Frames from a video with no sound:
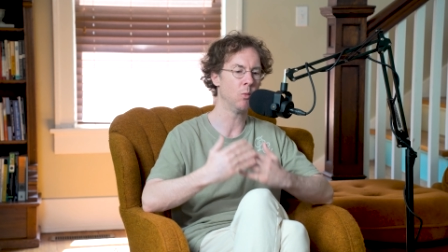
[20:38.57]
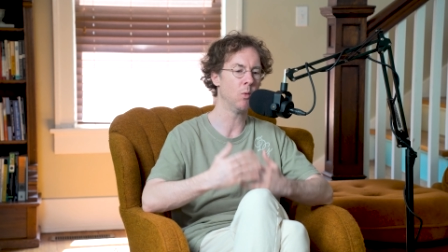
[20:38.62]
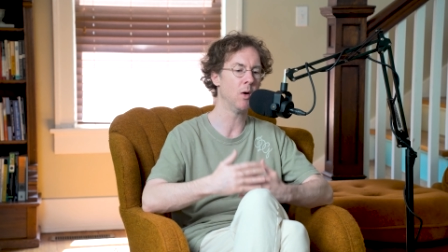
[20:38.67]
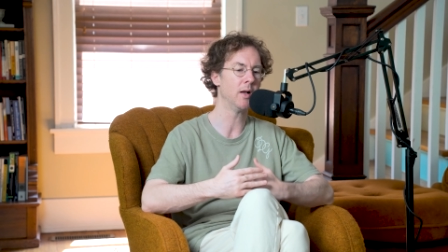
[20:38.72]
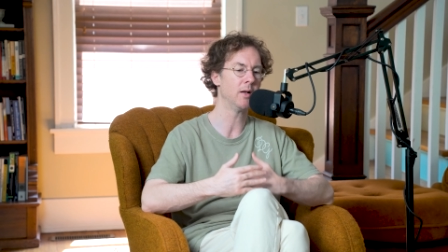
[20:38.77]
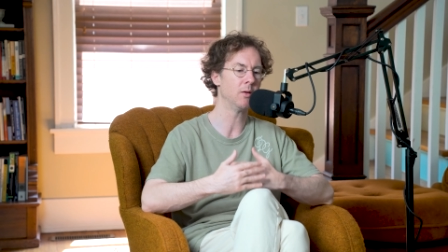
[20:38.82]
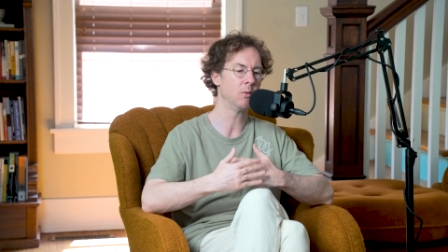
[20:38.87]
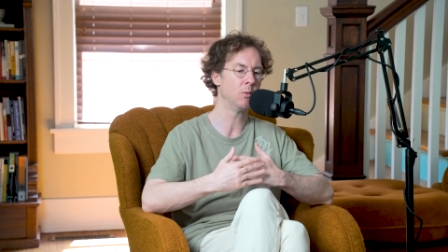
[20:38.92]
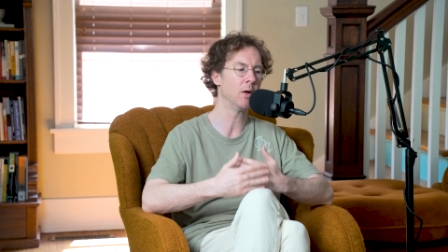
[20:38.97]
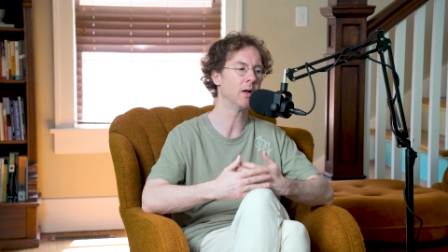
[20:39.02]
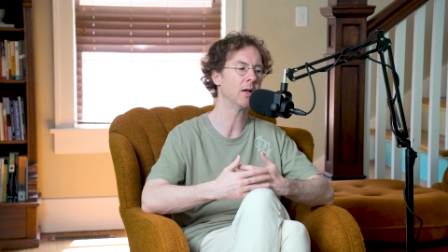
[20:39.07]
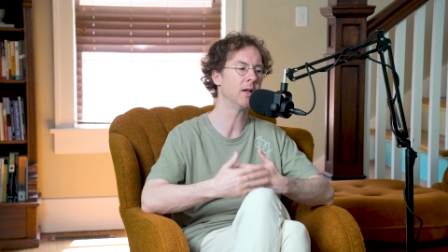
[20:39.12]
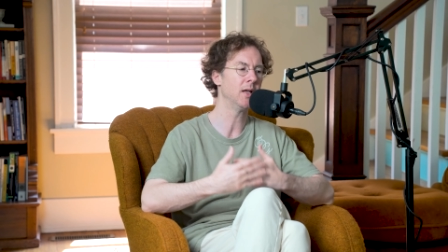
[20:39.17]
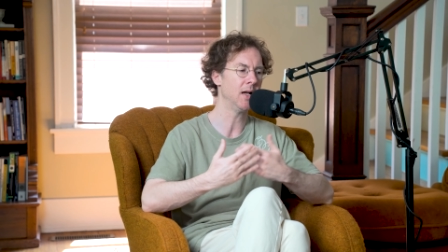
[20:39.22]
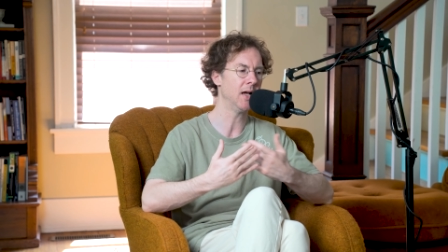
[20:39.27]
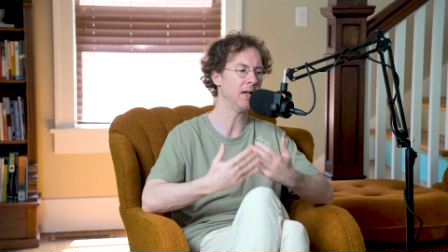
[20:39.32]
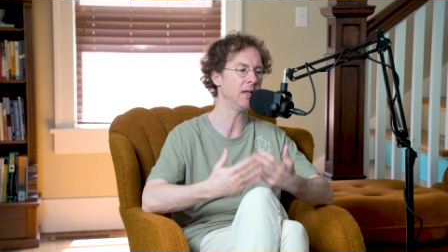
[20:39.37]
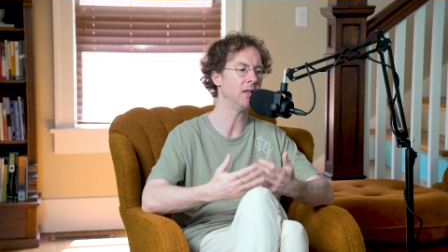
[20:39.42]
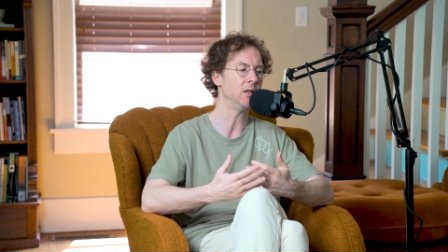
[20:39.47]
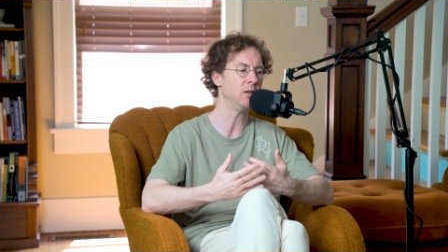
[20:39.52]
what what can
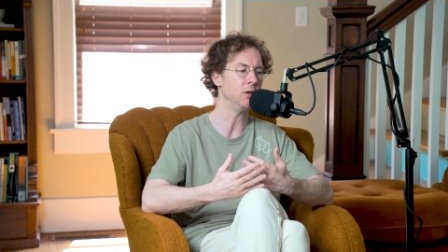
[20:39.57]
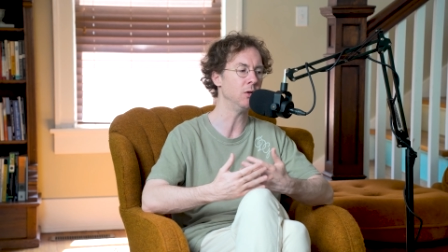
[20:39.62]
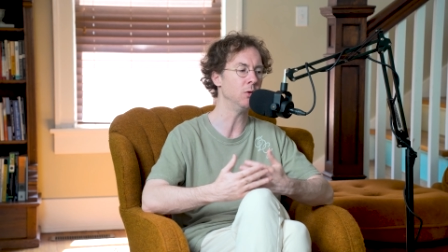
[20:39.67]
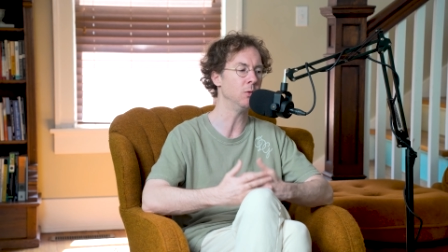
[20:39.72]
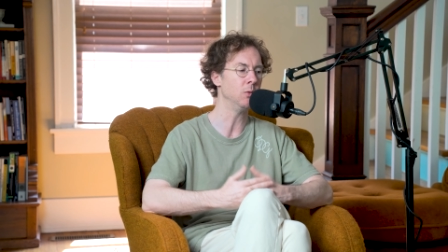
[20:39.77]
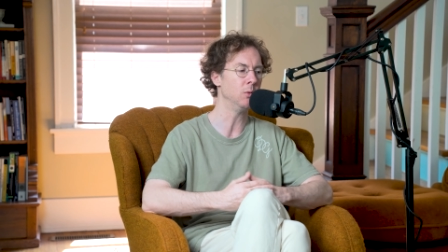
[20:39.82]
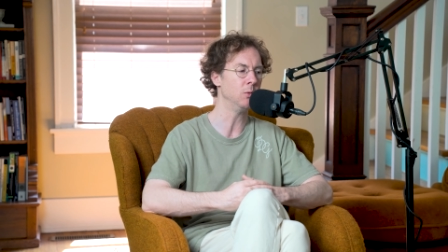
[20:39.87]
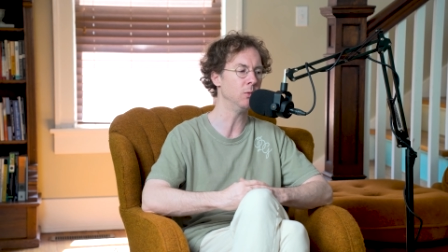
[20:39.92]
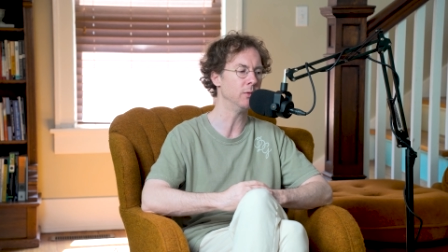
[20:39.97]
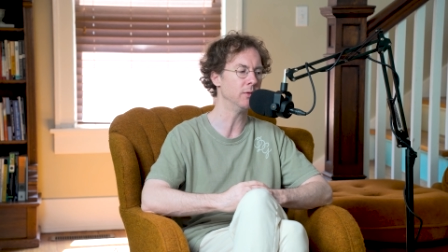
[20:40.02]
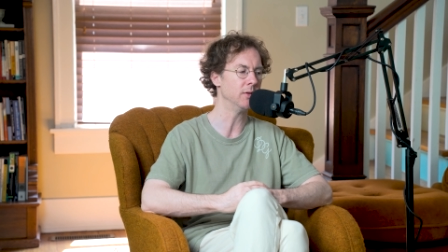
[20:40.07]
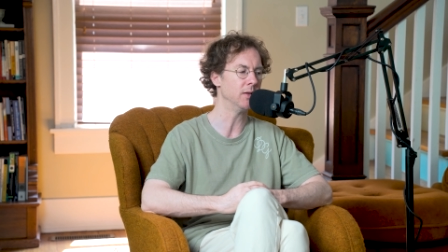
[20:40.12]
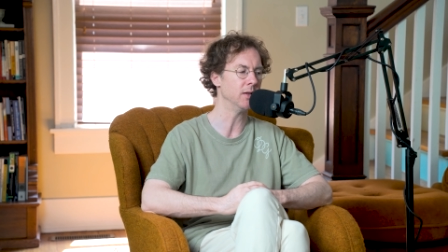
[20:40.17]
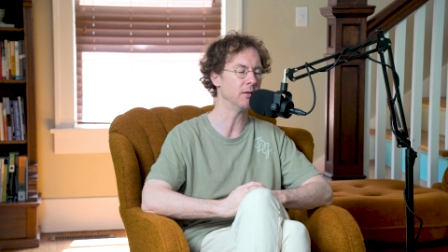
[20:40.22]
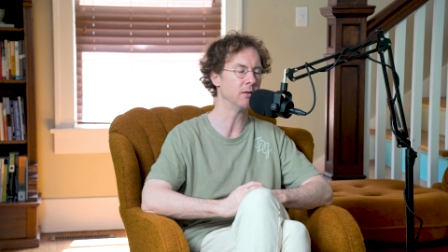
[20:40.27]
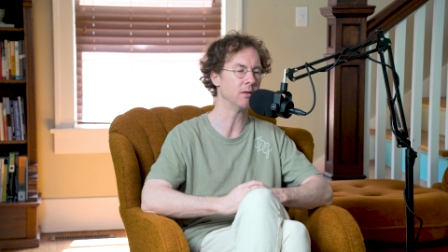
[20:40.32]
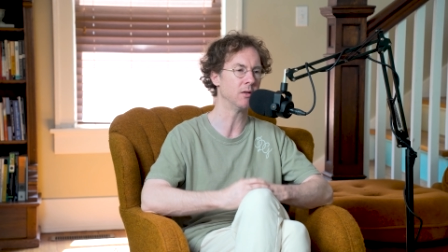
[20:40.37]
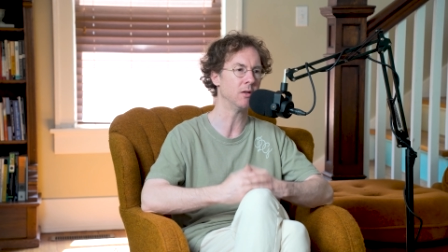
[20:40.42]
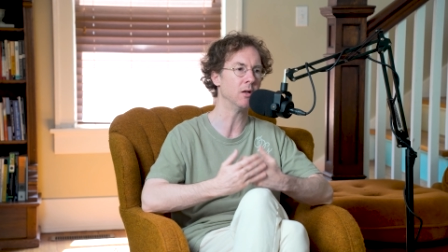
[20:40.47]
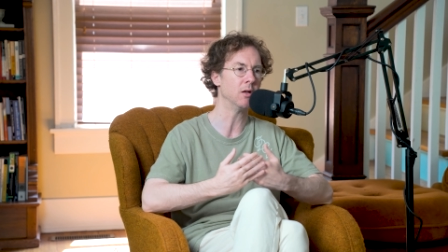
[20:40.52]
I do
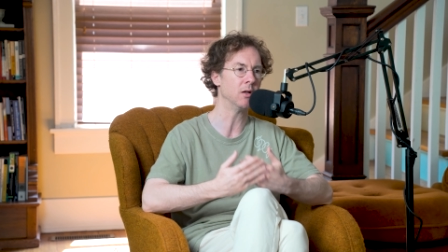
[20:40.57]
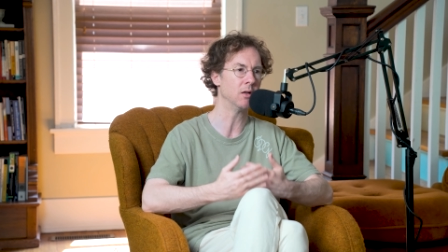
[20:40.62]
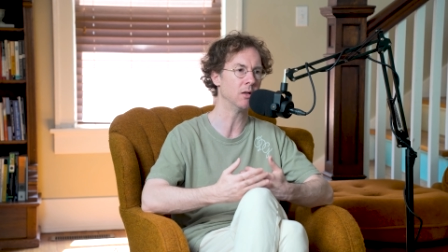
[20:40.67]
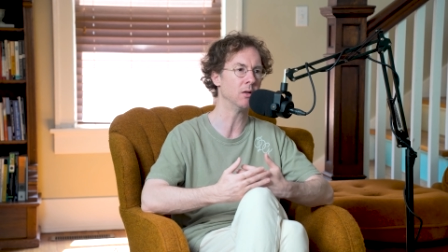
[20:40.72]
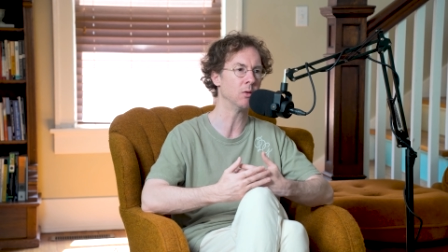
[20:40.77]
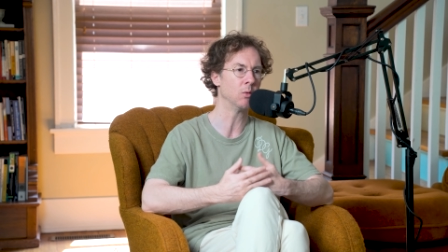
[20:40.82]
that's good